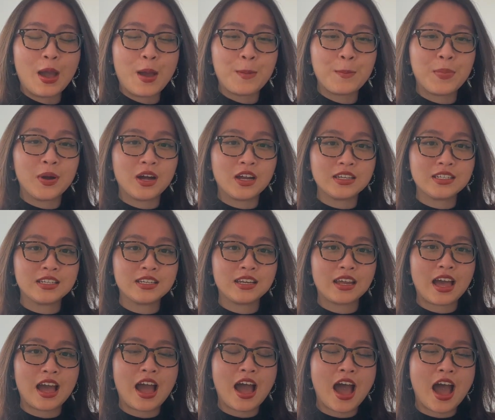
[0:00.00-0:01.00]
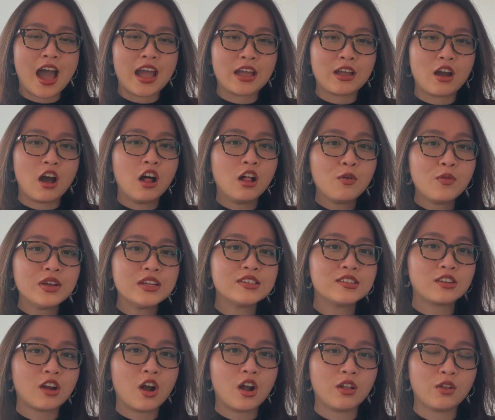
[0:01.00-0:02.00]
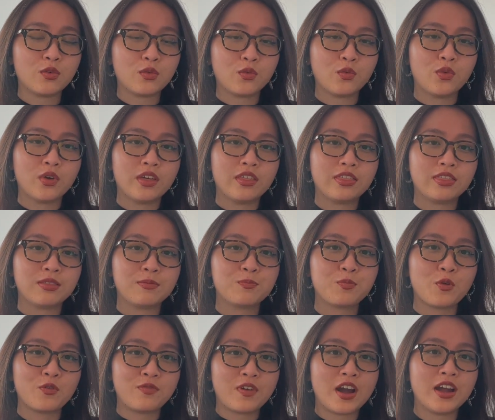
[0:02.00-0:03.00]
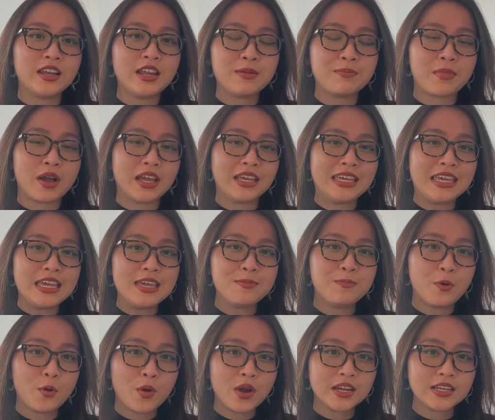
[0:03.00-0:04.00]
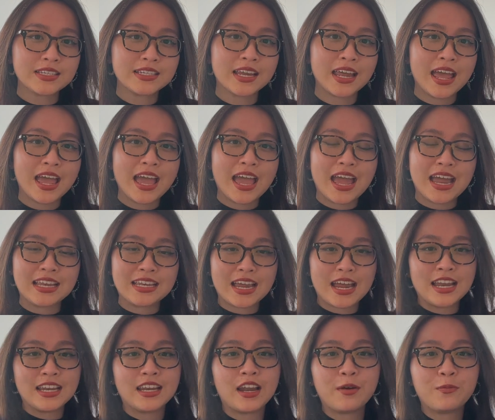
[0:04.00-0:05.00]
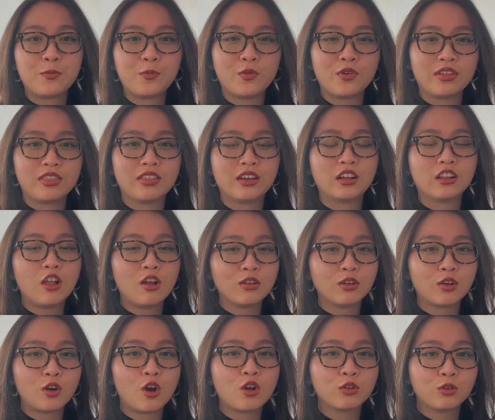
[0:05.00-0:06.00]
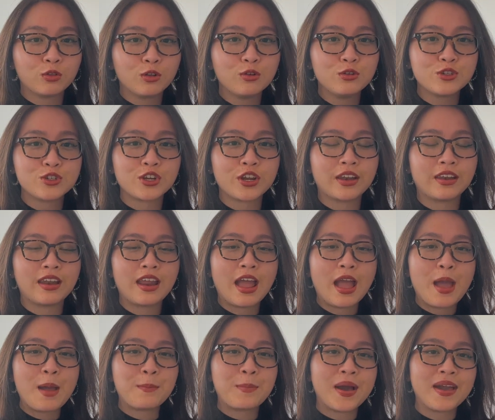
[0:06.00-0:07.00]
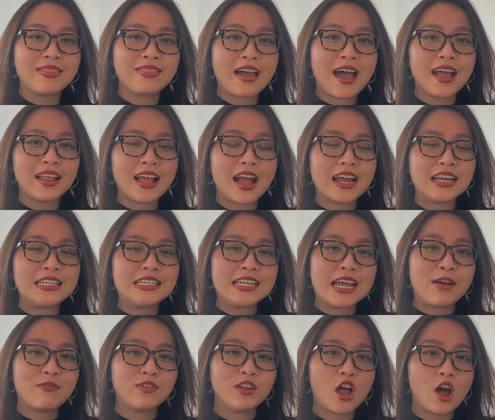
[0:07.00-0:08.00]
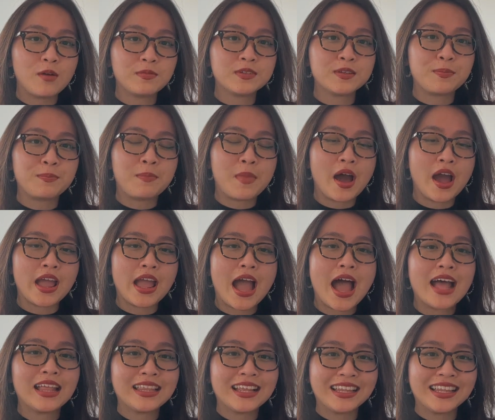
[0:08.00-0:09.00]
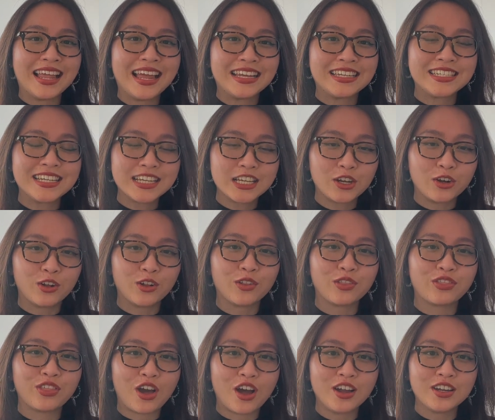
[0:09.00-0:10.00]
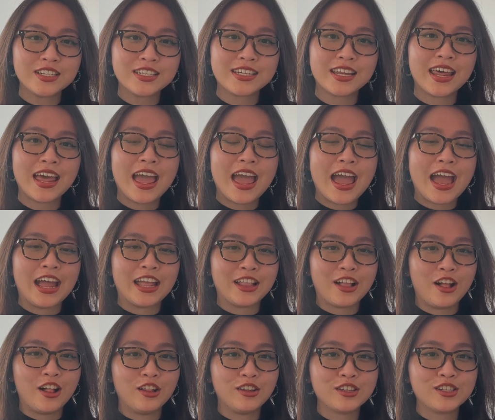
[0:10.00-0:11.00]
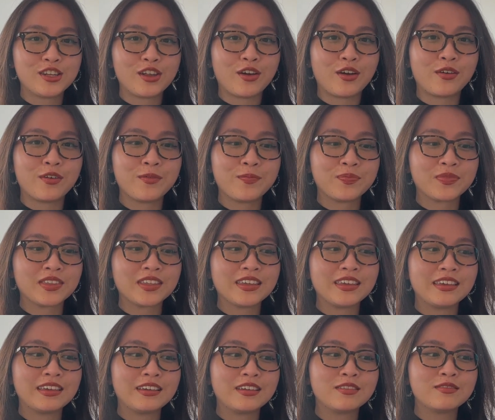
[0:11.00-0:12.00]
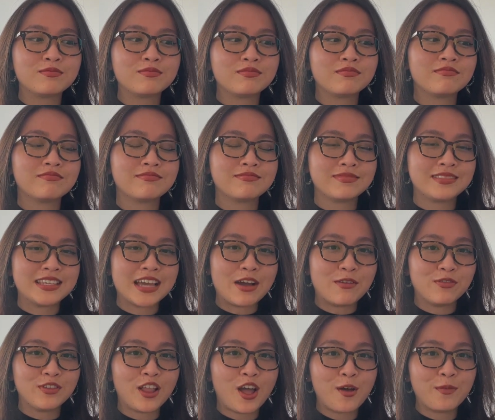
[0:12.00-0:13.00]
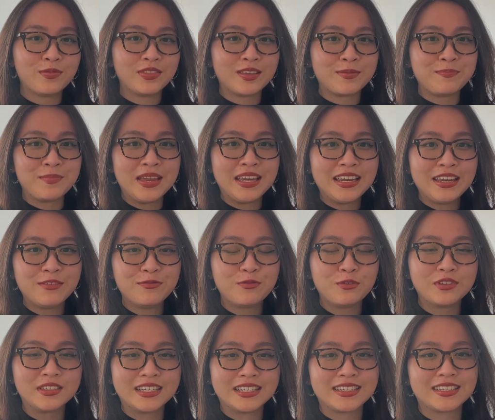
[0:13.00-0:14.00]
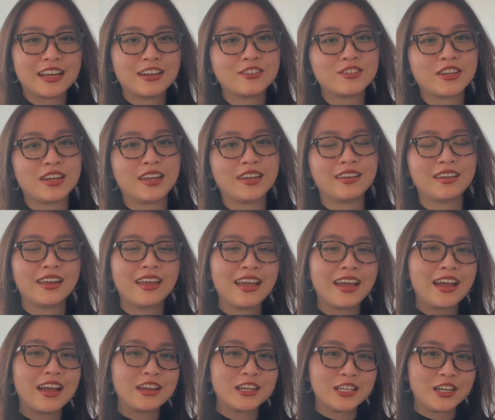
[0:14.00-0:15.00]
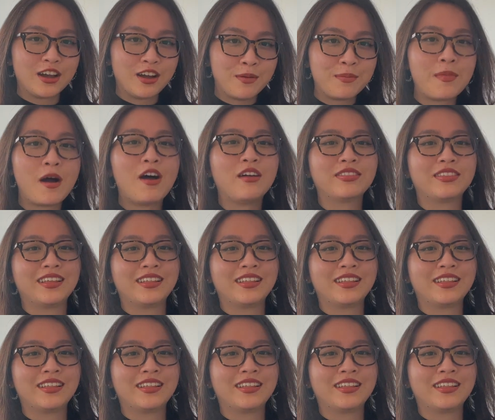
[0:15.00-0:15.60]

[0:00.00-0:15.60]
but I always start with providing my key point and end up with the conclusion. By that, I developed my analytical thought and also developed the meaningful discussion among the